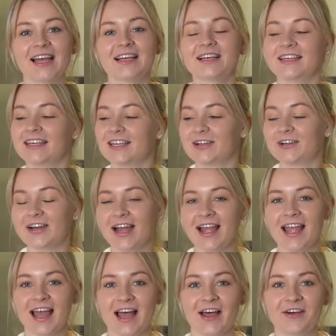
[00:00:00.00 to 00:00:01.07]
Here I
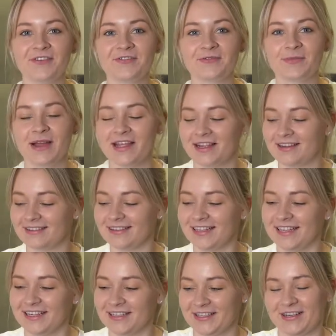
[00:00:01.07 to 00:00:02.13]
have my
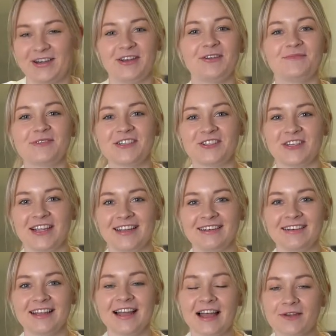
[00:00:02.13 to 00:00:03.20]
new
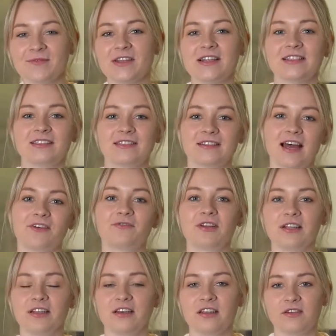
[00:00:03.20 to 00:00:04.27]
machine. I mean, it's not
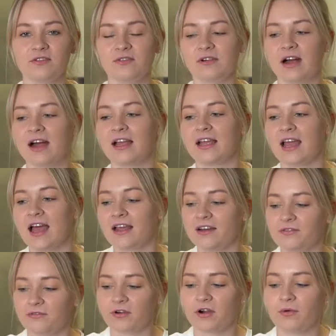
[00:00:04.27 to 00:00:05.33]
really new. I had
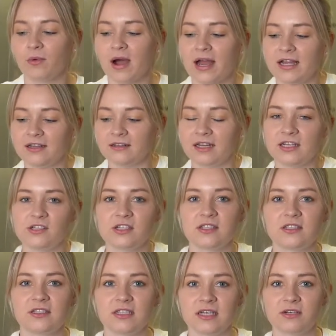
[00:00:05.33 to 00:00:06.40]
it for a while. I
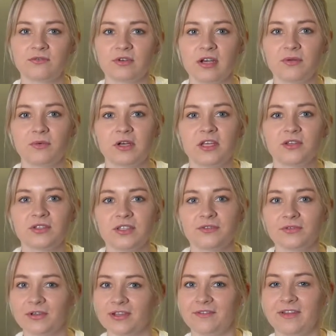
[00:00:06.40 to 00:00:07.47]
just didn't really want to use
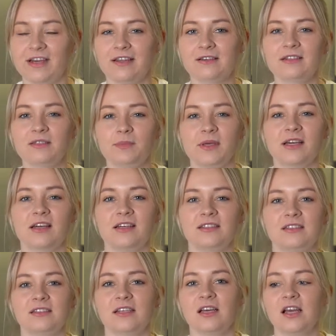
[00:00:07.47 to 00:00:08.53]
it for the videos
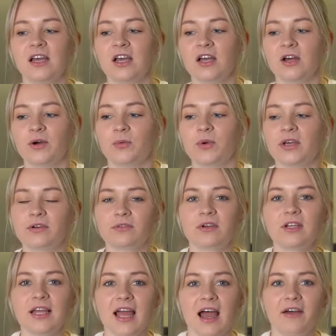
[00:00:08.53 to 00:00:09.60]
because we don't
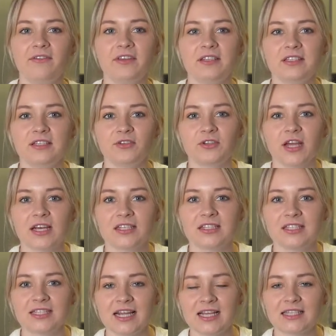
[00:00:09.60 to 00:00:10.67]
really have this in the United
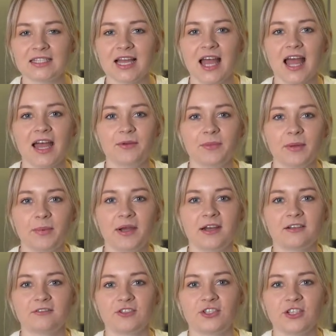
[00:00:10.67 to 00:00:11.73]
States. I had my
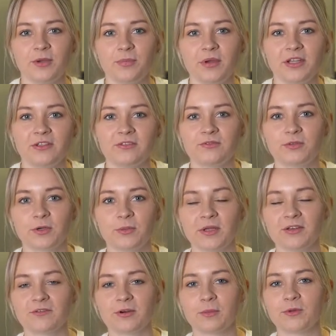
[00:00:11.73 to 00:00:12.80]
parents ship it for
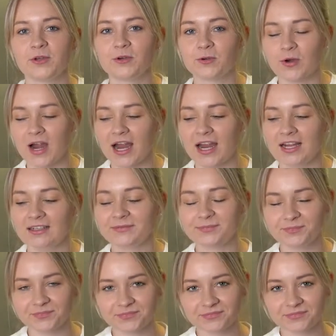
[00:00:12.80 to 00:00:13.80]
me from Ukraine.